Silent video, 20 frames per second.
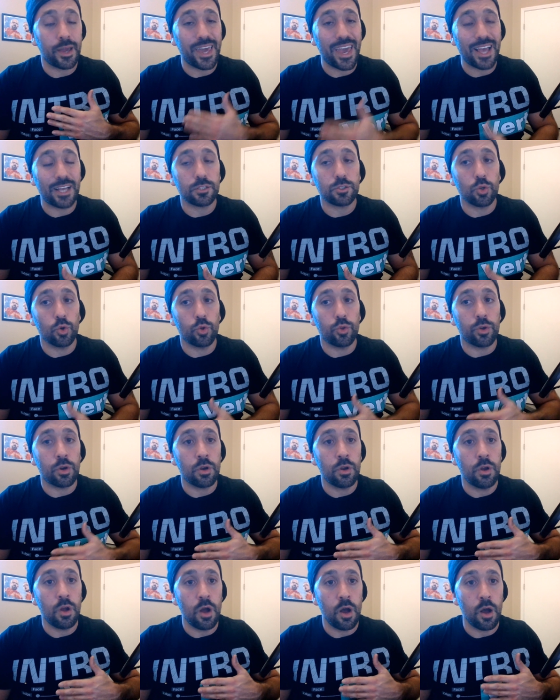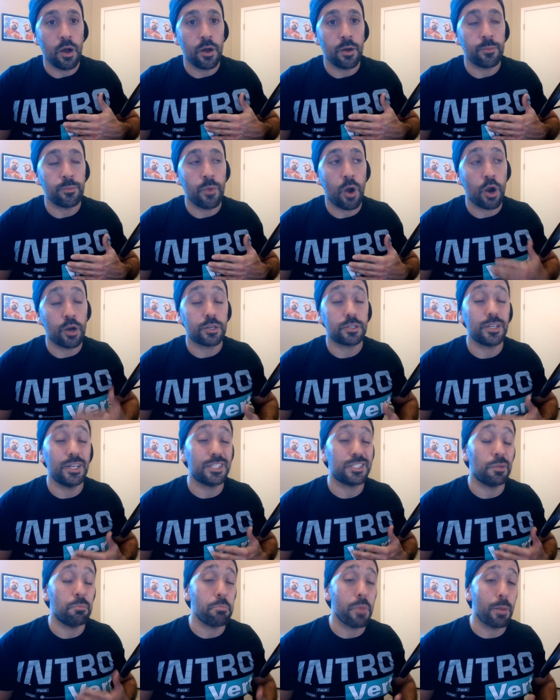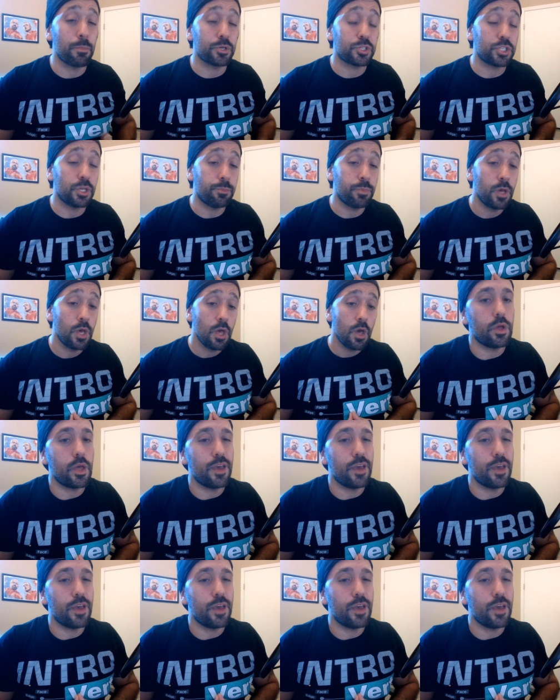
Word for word: cancel their um, ArtStation membership.